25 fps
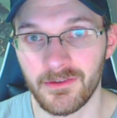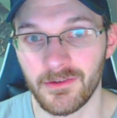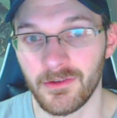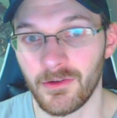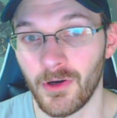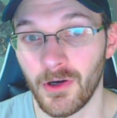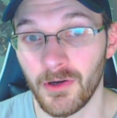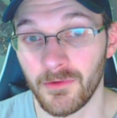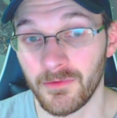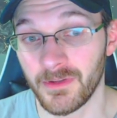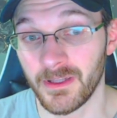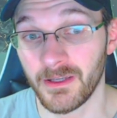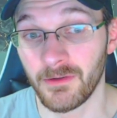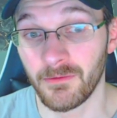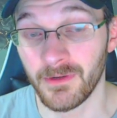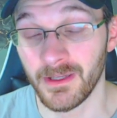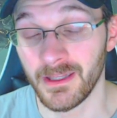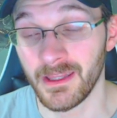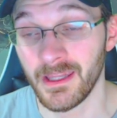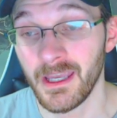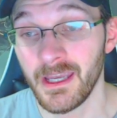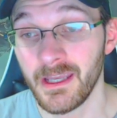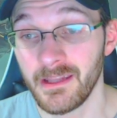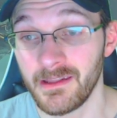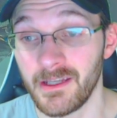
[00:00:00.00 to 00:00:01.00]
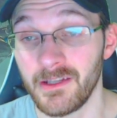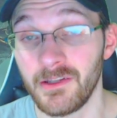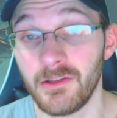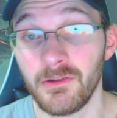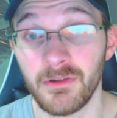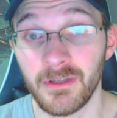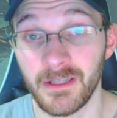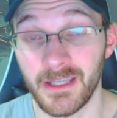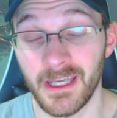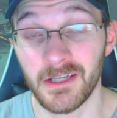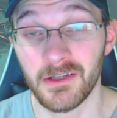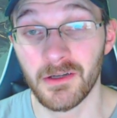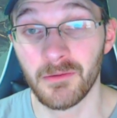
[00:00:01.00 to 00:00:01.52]
So hopefully when they
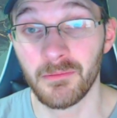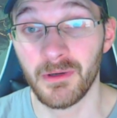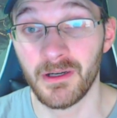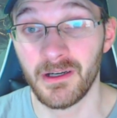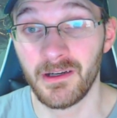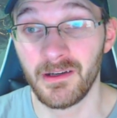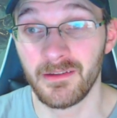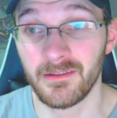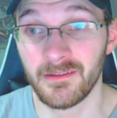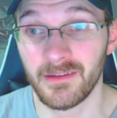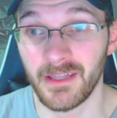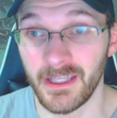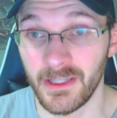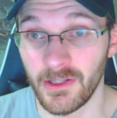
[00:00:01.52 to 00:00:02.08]
do encounter bugs,